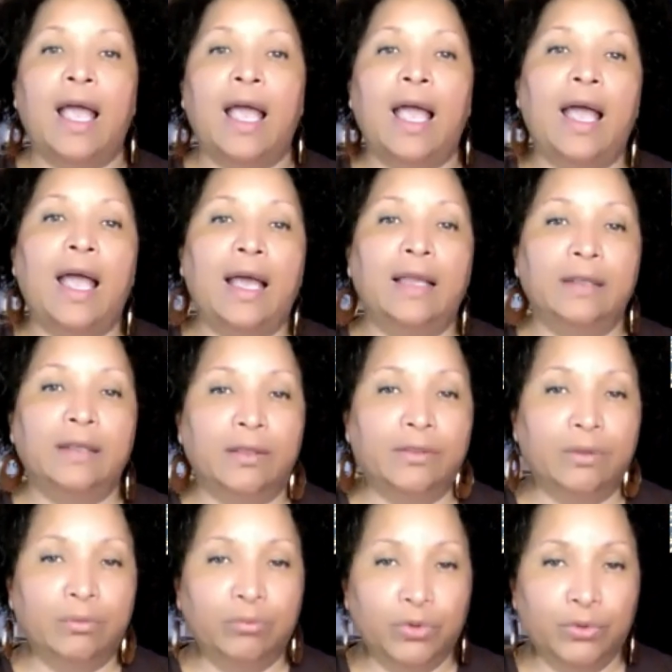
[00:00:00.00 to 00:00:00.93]
and
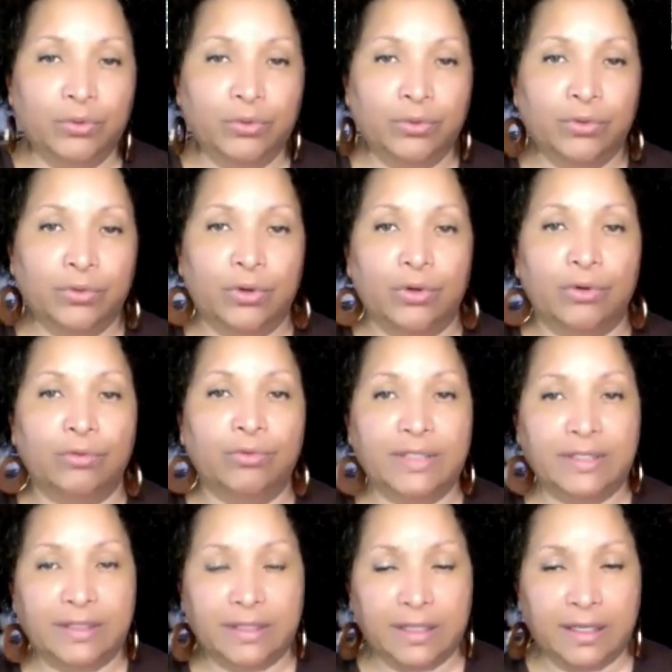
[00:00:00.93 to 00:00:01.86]
the moon
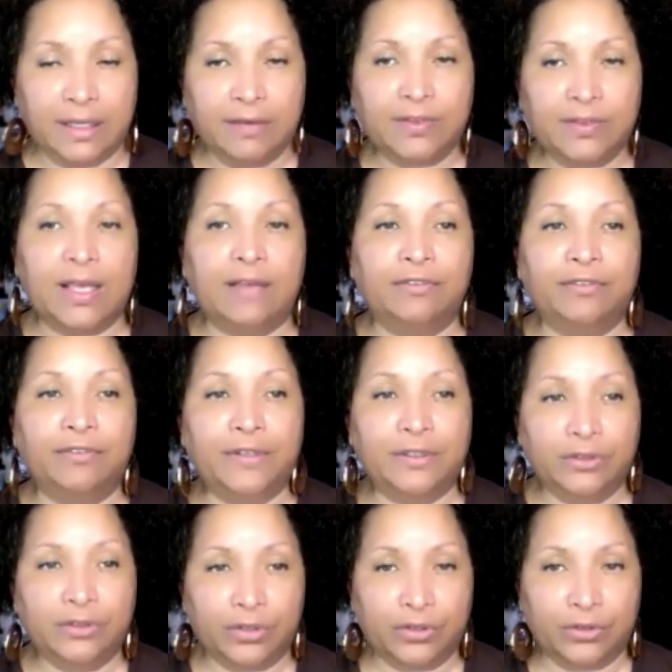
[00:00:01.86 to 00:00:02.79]
receives and
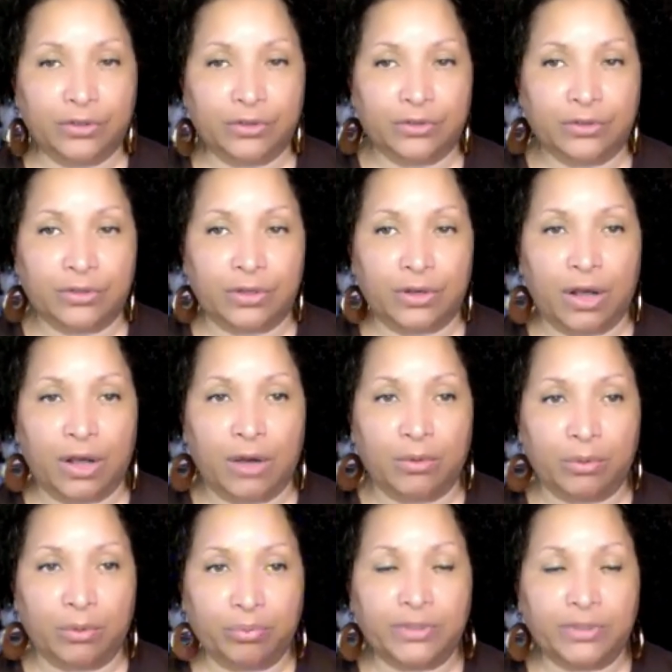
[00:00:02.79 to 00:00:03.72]
filters
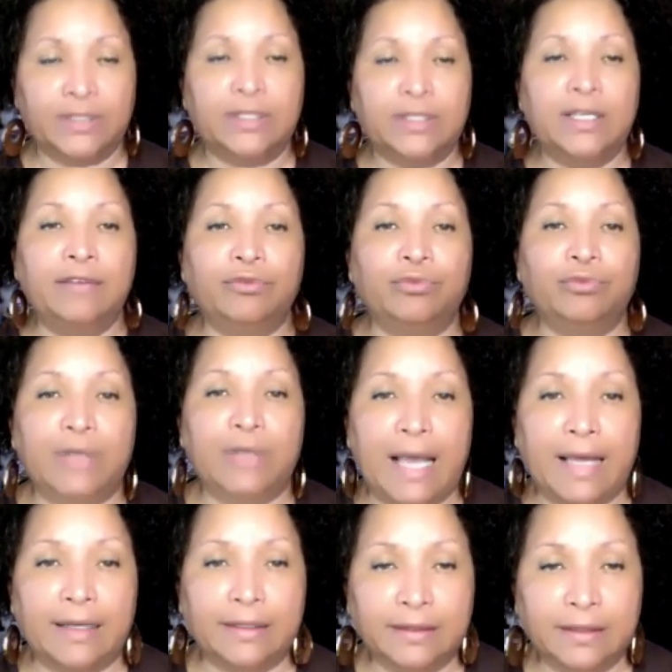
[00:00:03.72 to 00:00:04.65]
our perceived
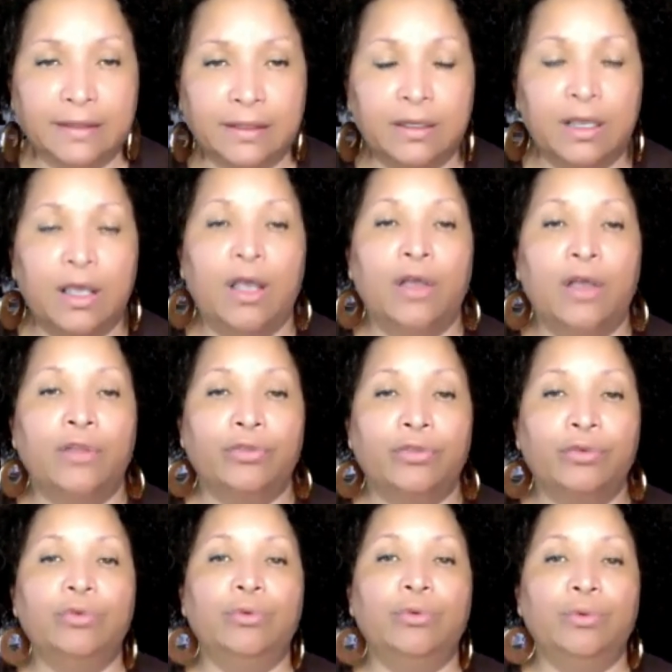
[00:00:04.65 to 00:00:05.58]
reality
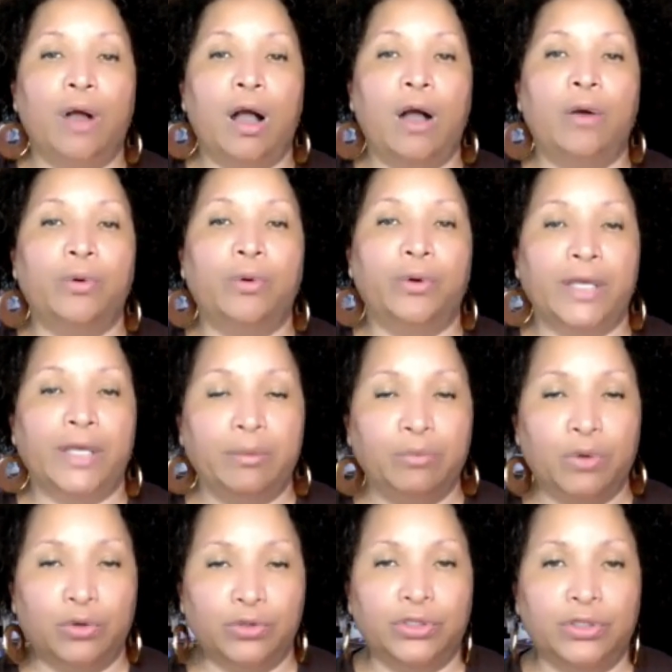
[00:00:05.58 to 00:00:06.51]
through our
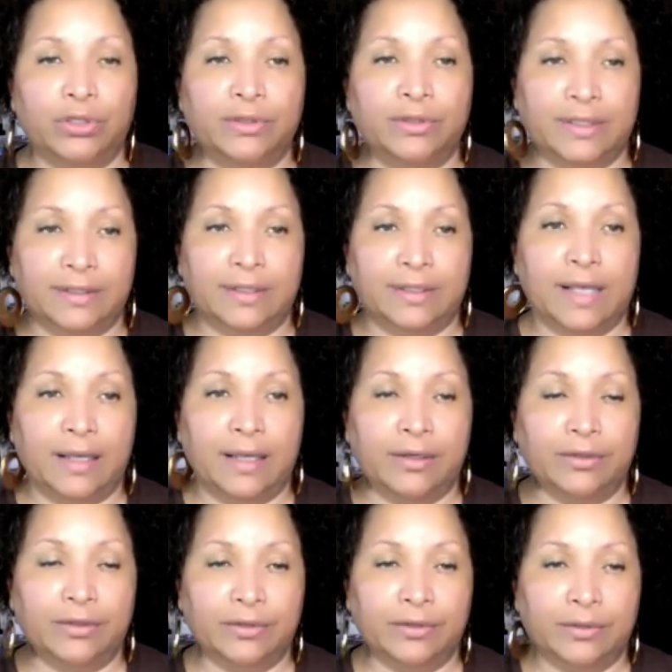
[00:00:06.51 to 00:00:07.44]
emotional
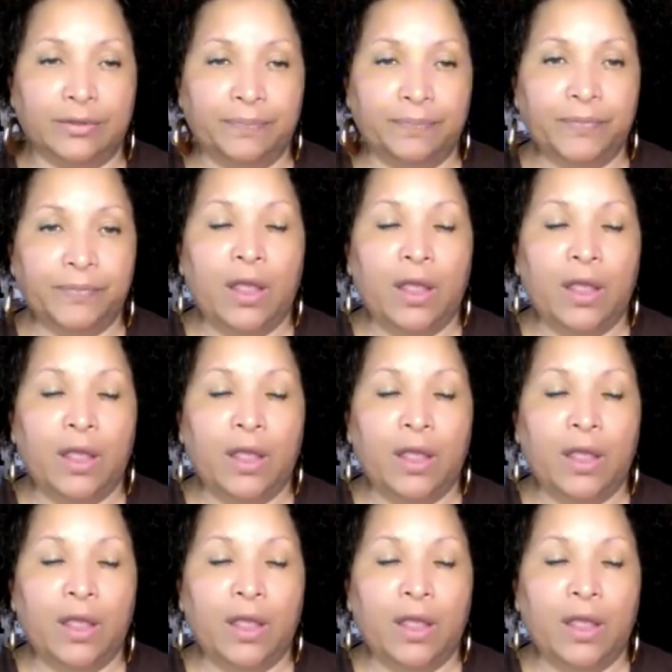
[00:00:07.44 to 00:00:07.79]
desires.